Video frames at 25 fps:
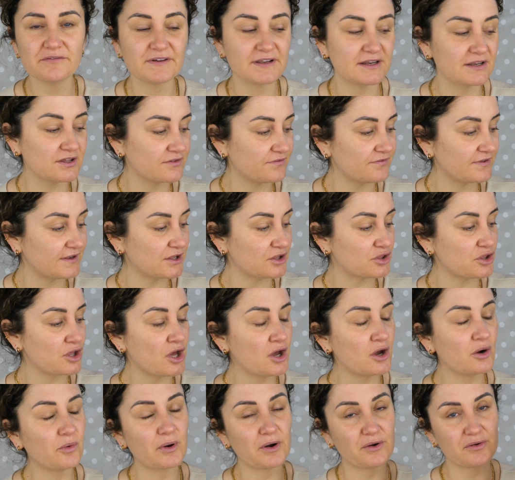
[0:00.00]
finish,
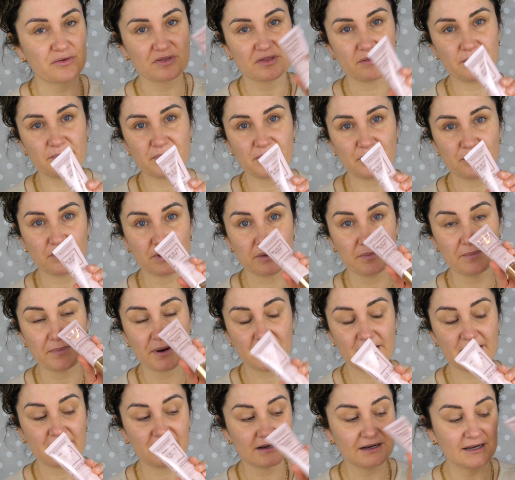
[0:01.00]
whereas the beauty
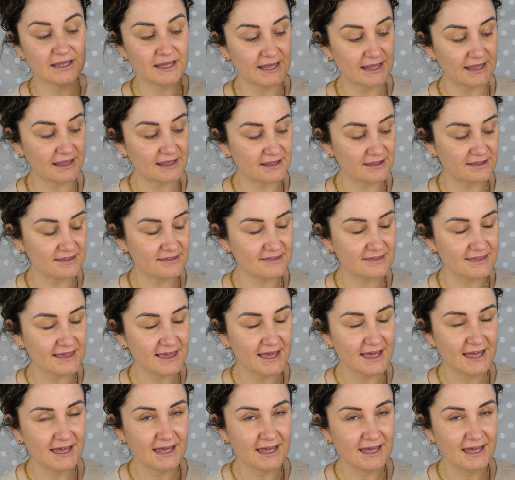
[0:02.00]
pearl is